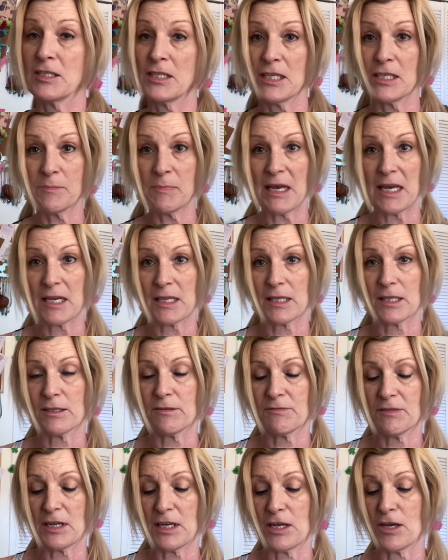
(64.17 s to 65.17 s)
did make a little
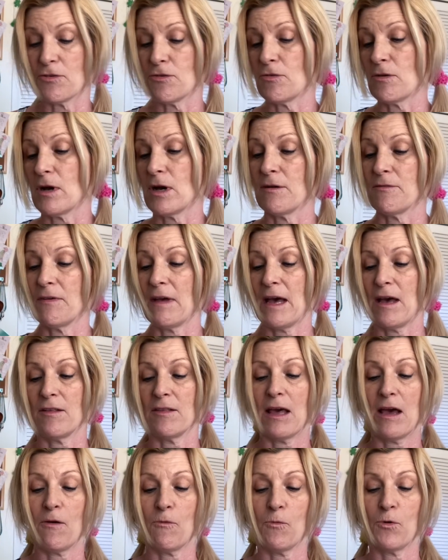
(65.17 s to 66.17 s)
video of how
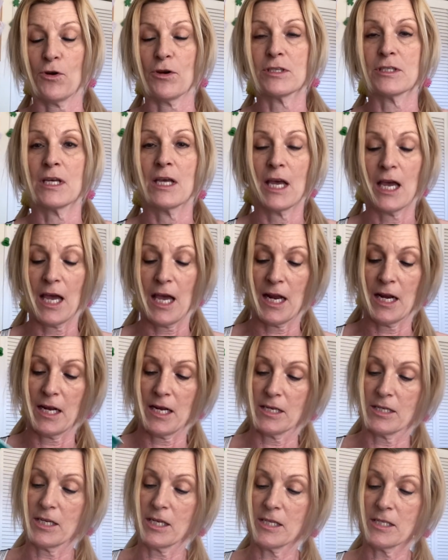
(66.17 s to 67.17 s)
that works, and
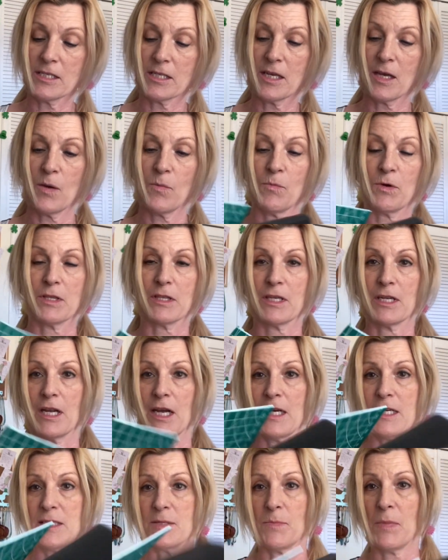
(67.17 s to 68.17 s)
it does come with a
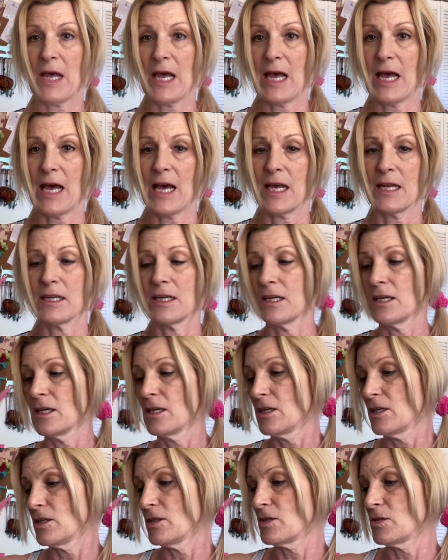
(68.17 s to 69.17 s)
nice pad.
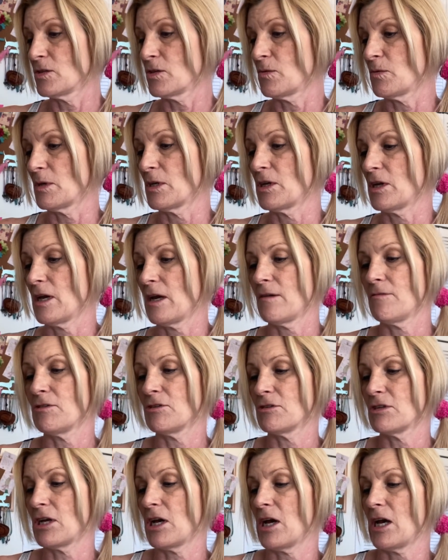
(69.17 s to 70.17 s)
So when you have your
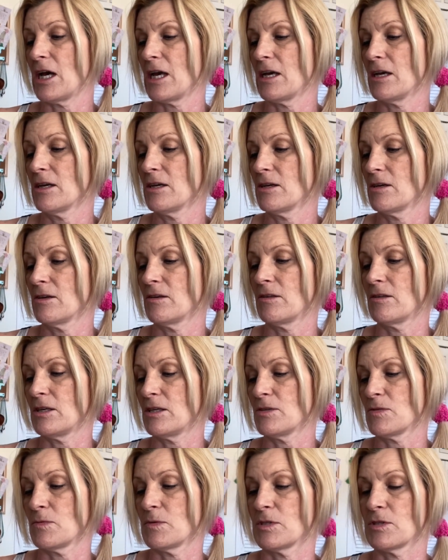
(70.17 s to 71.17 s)
die, these
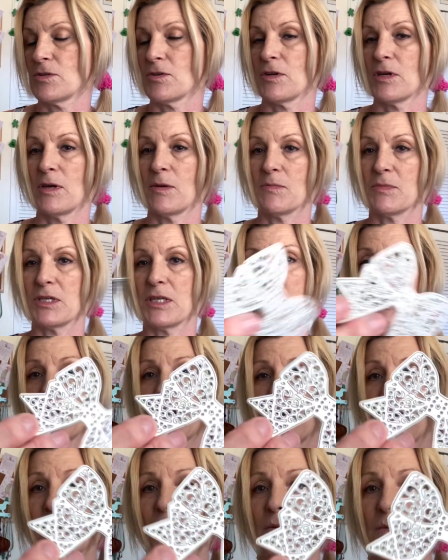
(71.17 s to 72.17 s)
ones are empty
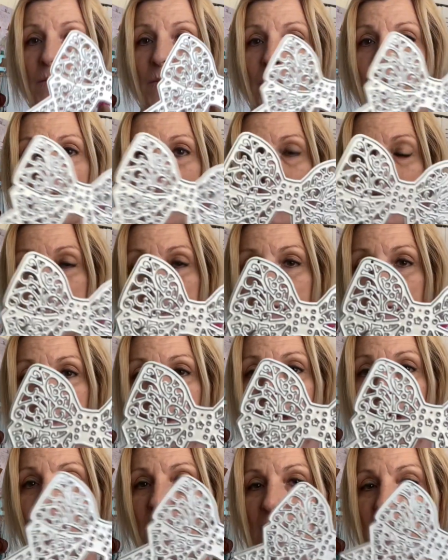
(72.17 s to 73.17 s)
now, but
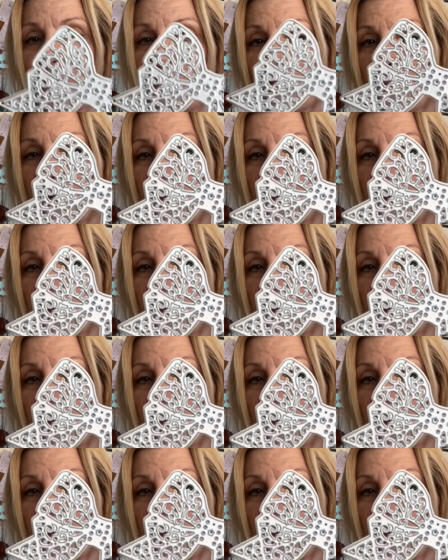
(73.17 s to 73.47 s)
these